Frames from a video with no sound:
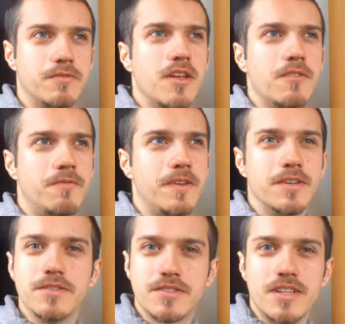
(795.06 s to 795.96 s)

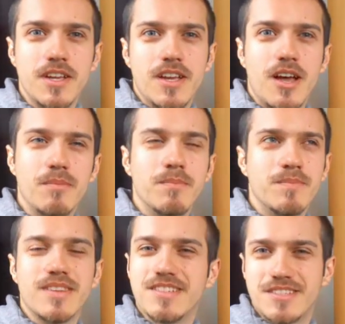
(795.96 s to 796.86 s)
figures
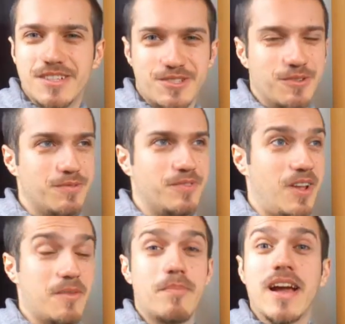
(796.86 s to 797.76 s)
to sort of
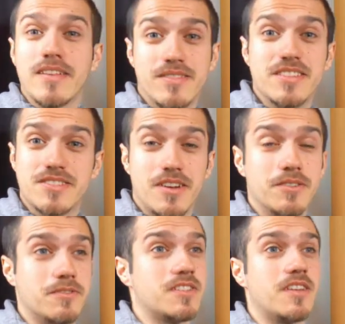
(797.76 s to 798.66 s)
like back this kind of
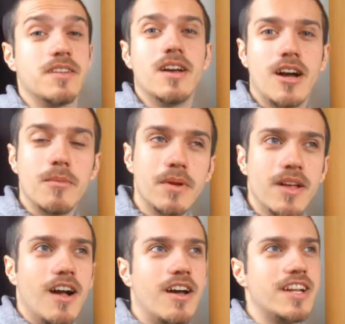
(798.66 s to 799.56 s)
study up.
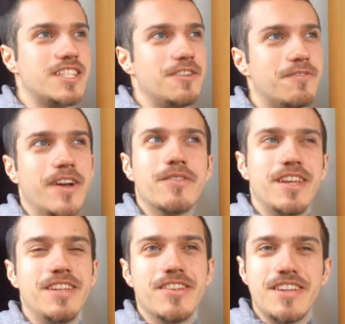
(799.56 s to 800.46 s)
I actually found that
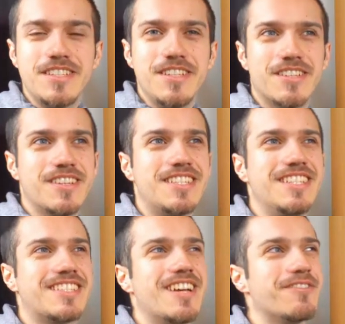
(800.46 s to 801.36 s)
in
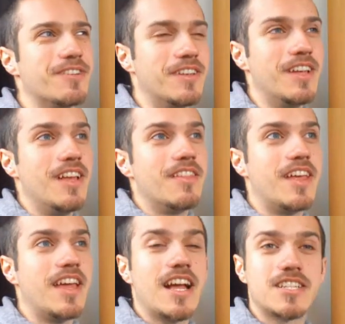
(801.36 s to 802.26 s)
1937
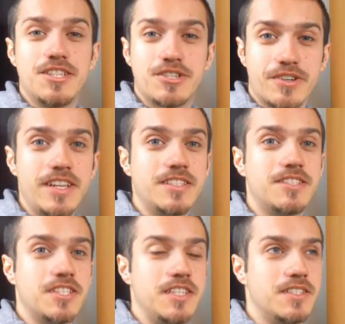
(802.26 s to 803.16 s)
they actually trained
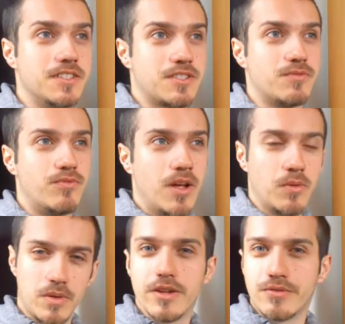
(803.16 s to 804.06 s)
cheetahs to run on
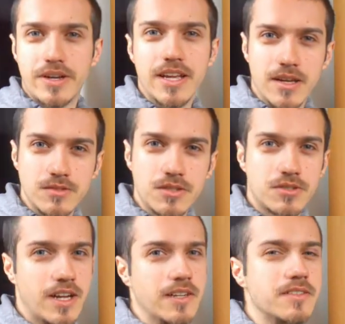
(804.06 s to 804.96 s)
like greyhound
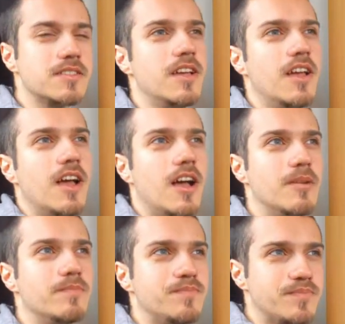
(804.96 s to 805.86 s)
tracks.
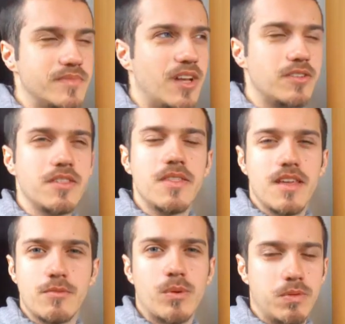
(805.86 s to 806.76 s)
Now I don't think they ever
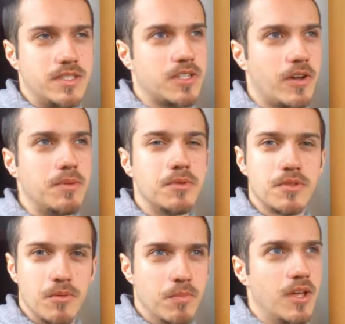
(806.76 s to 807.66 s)
properly timed
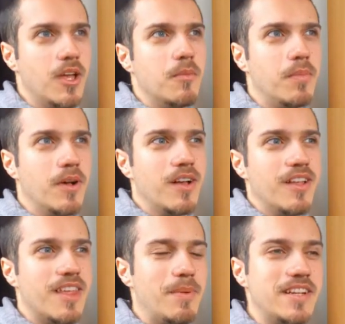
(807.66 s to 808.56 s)
them, but
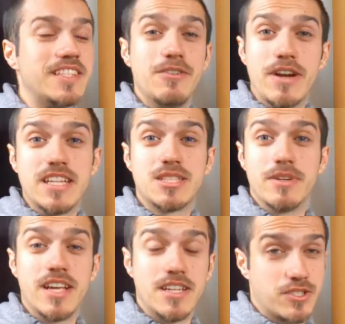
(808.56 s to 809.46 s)
they basically raced them
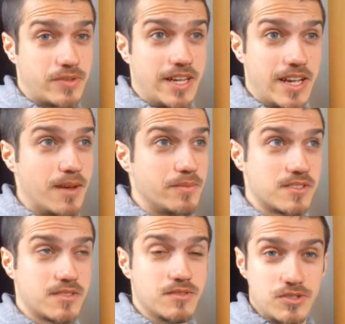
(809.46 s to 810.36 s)
against greyhounds
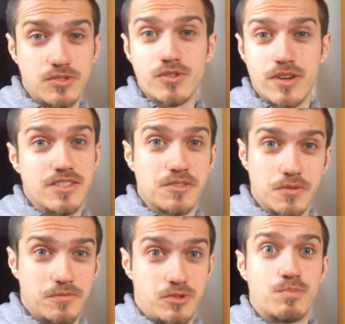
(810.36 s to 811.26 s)
to try and sort of
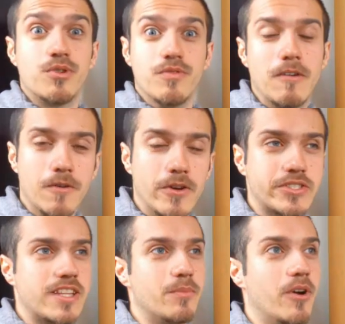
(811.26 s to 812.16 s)
prove how fast
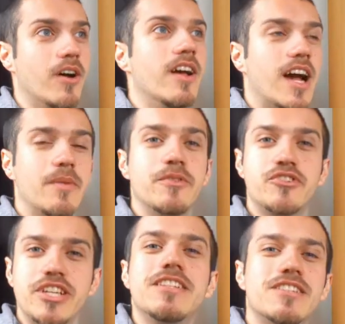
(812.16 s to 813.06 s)
they were. And the
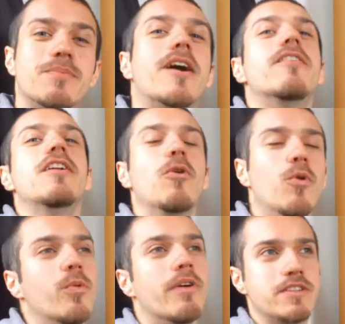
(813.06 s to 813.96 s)
cheetahs apparently
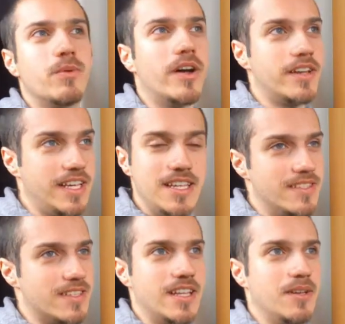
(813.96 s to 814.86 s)
always won
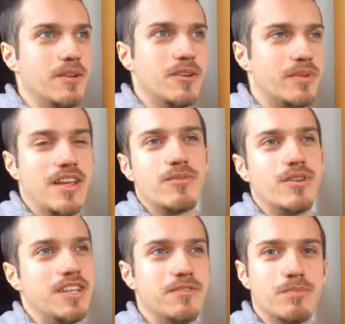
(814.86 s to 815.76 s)
easily without really
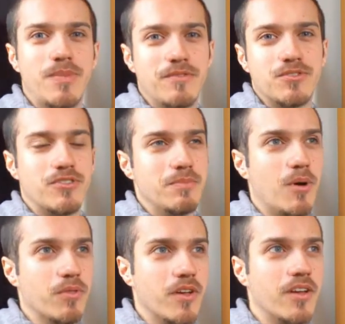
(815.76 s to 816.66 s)
even having to really
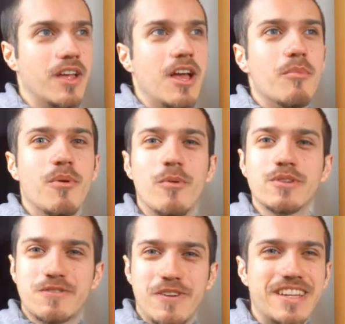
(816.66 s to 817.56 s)
bother. But what's
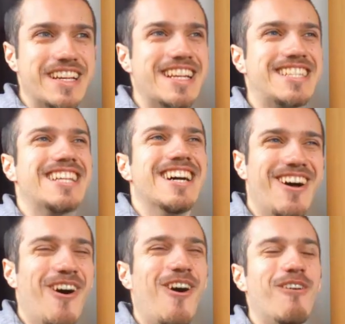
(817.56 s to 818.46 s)
funny is that
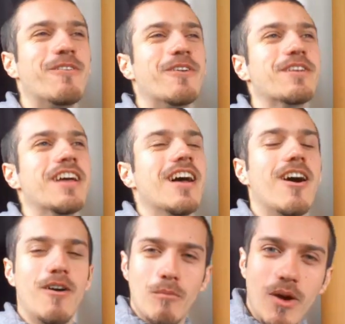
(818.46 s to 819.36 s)
often,
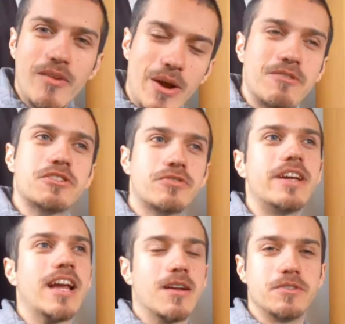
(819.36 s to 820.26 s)
whereas
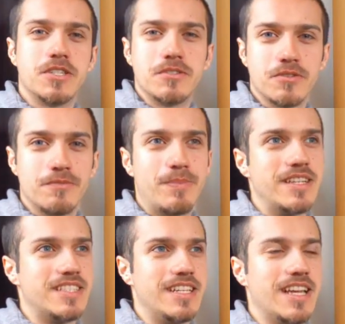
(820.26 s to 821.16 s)
greyhounds, you can sort of
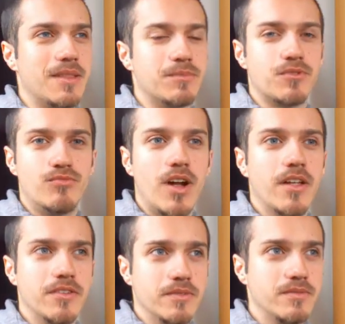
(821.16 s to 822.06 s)
basically get them to
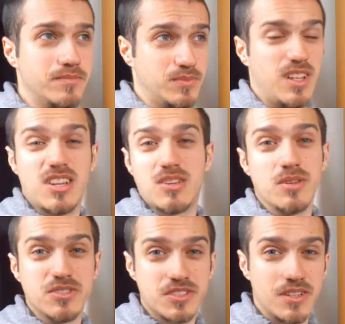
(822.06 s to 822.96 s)
run like
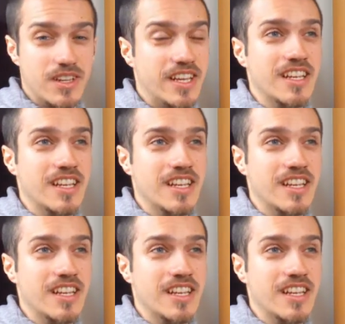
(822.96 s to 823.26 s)
constantly.